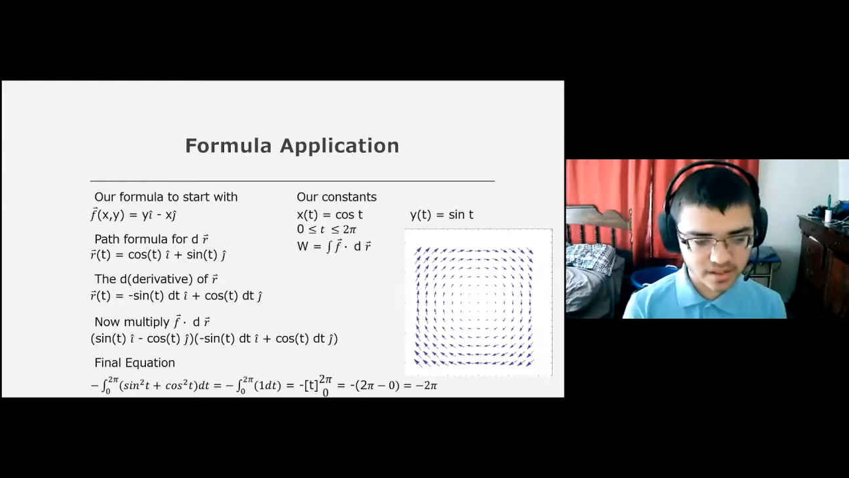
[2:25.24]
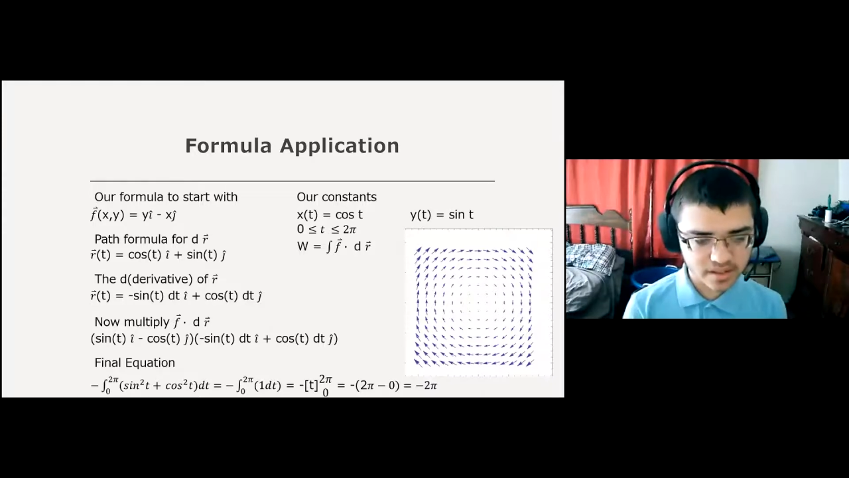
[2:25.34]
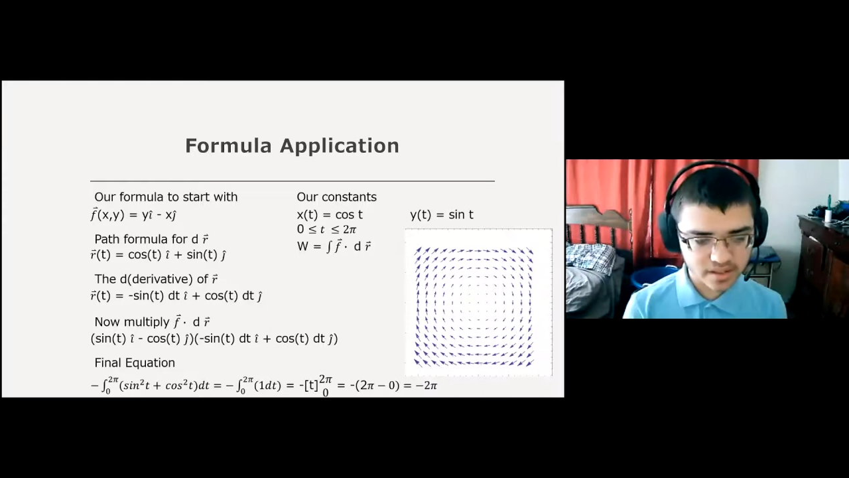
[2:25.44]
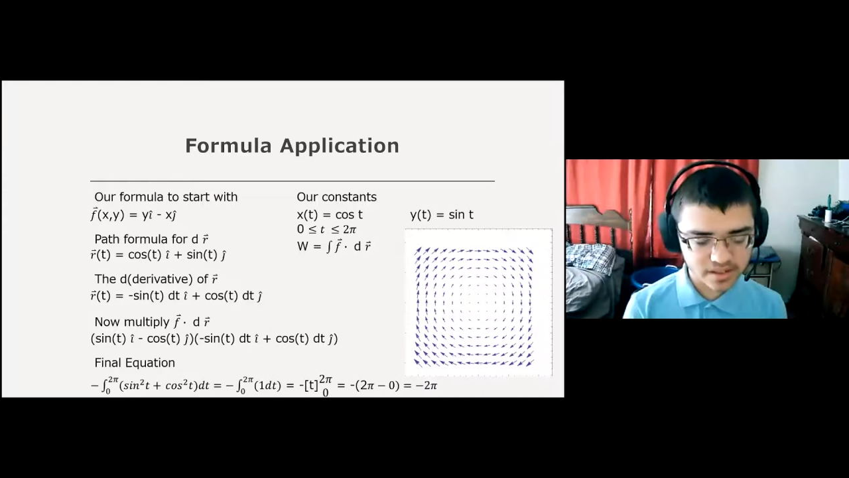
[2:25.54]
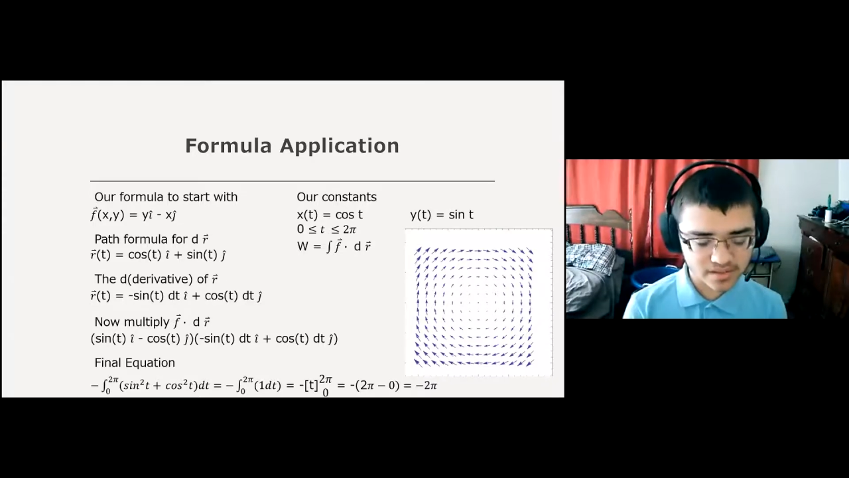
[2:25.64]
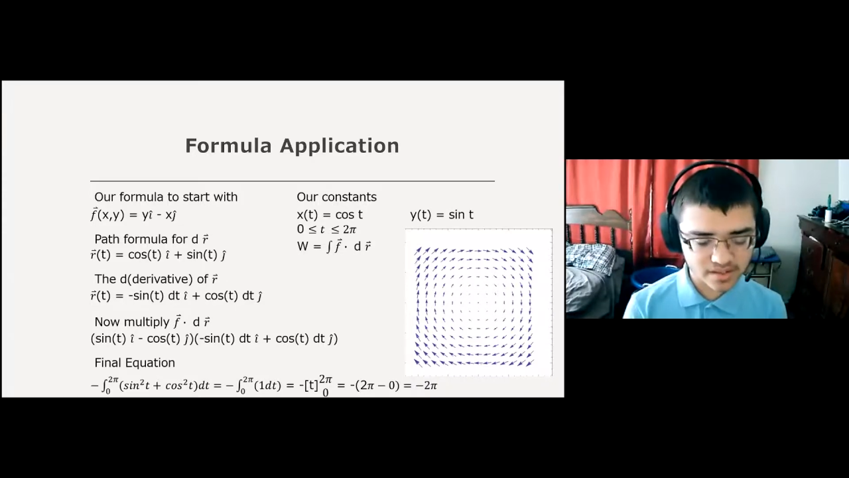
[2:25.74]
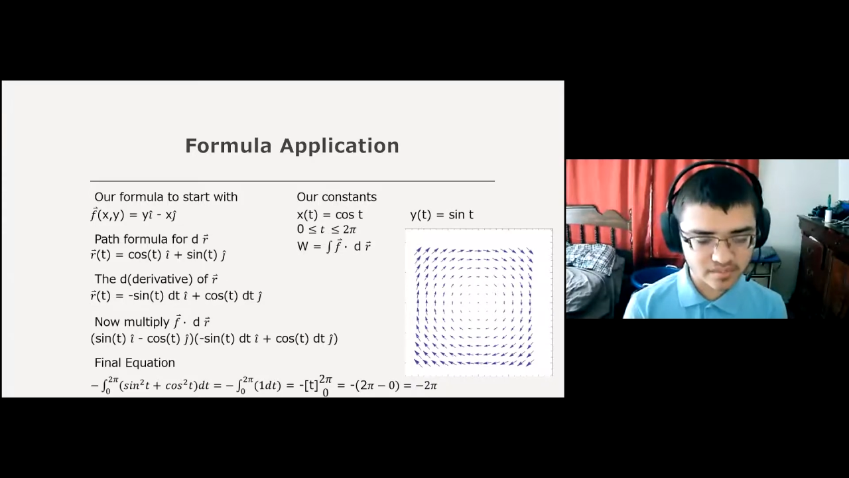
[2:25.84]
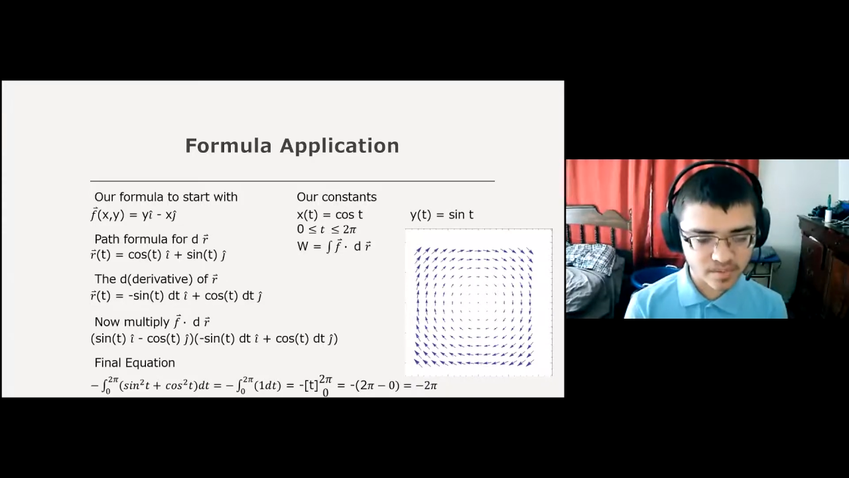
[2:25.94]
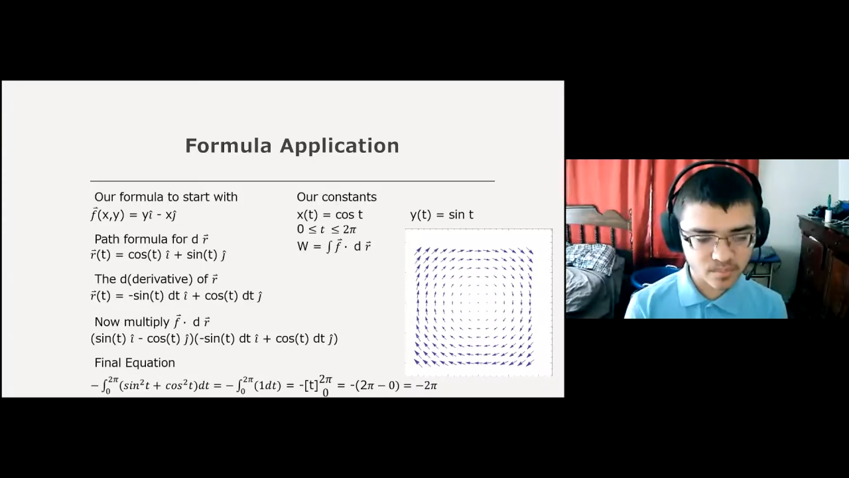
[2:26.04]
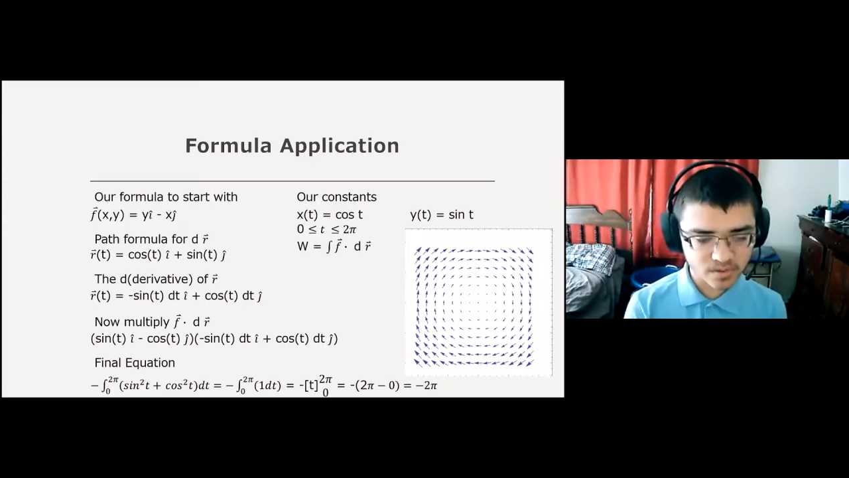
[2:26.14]
And so then
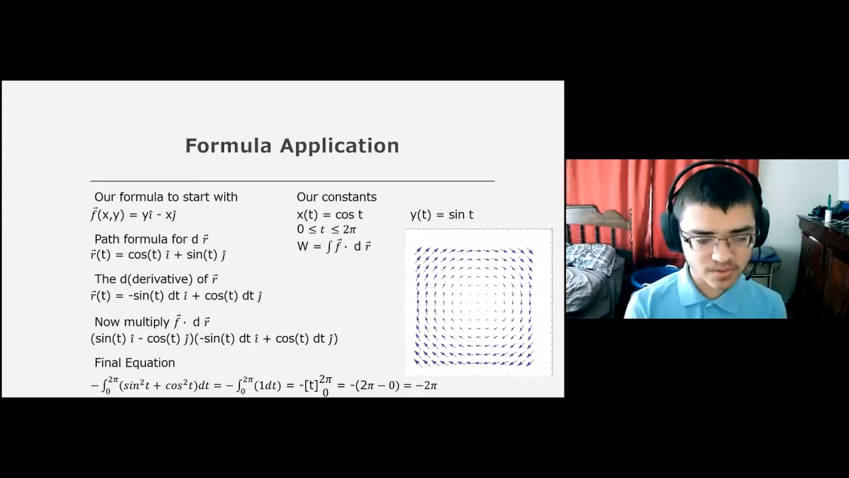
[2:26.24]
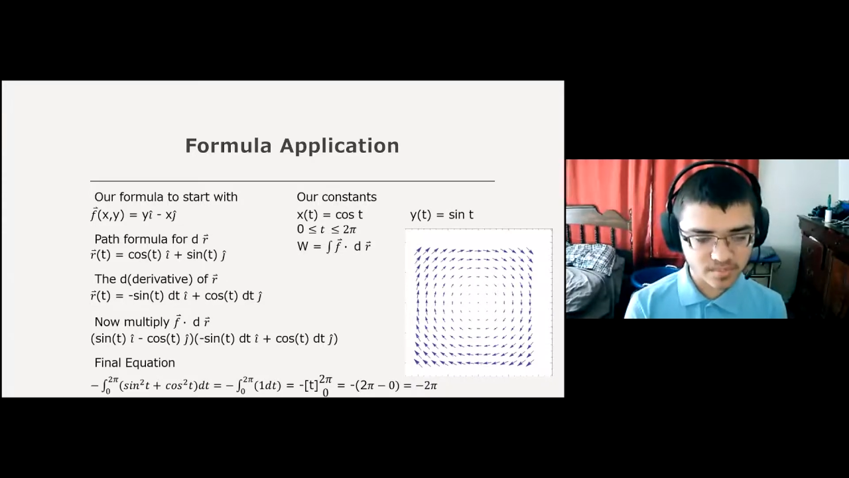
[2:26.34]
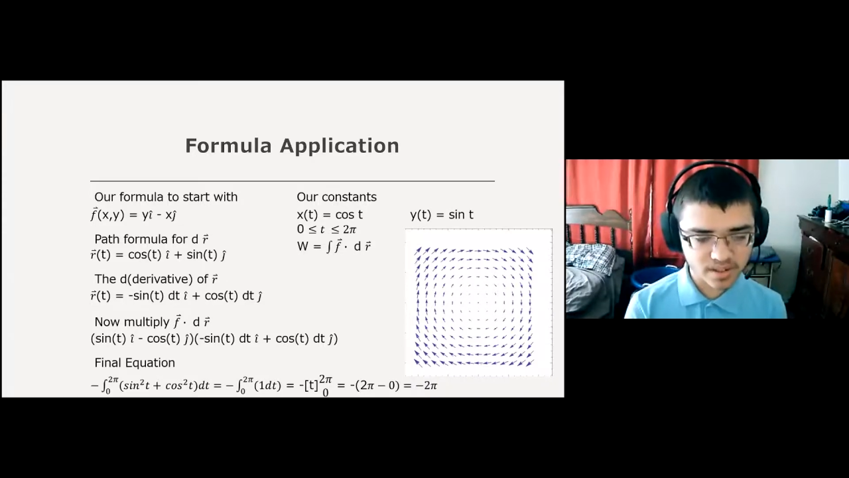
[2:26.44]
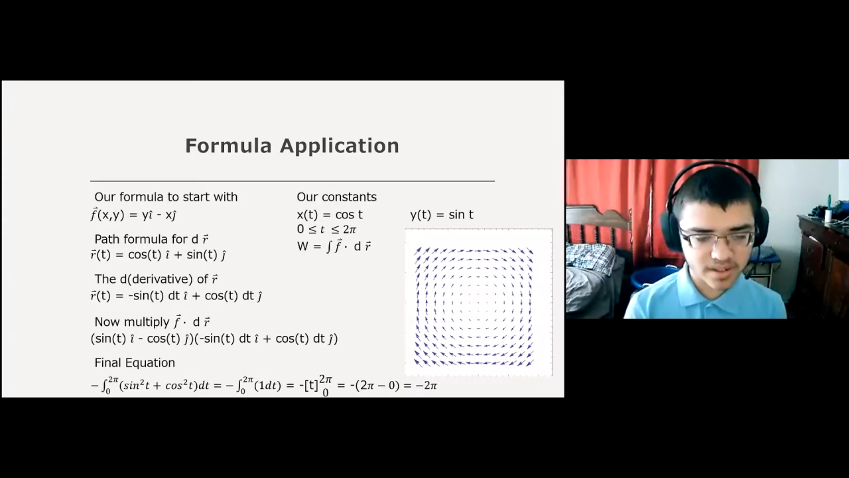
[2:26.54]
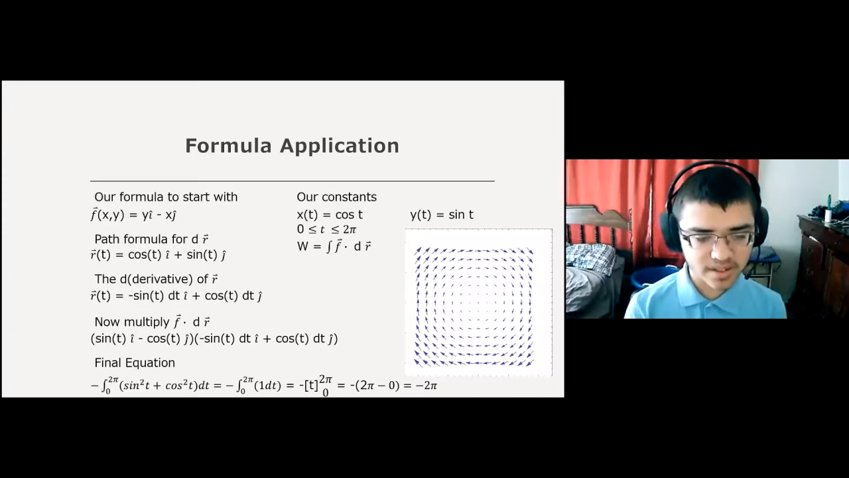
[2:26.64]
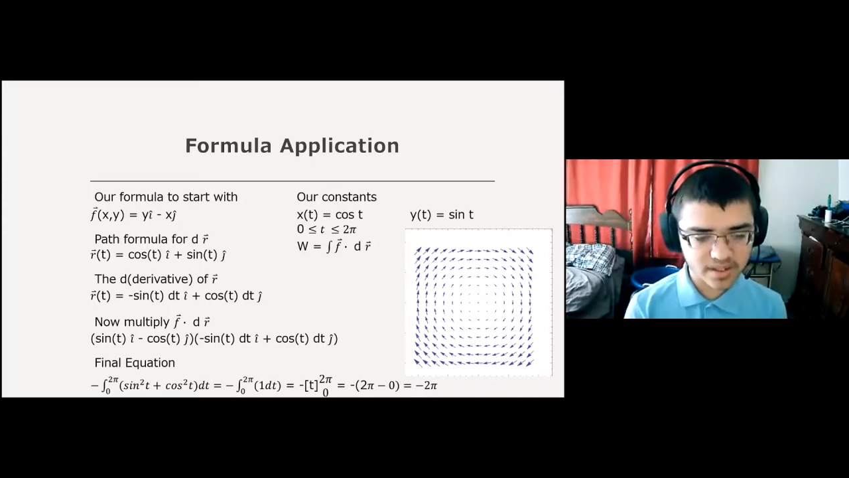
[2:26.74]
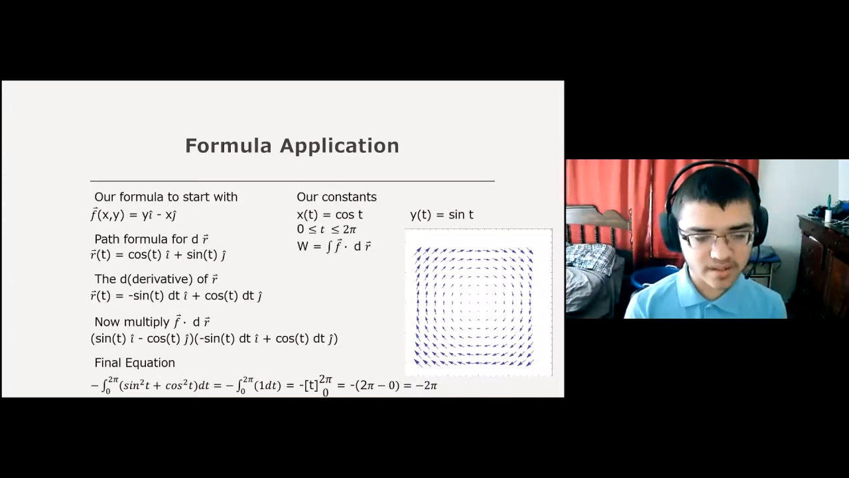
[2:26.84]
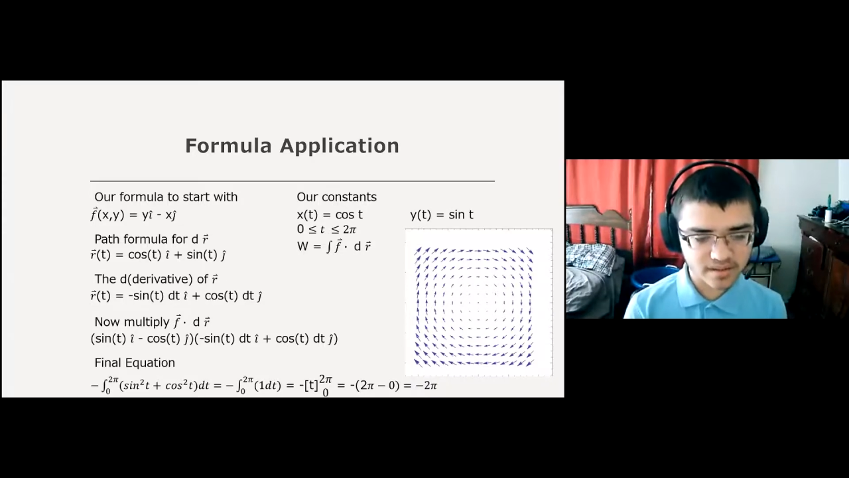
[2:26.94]
we multiply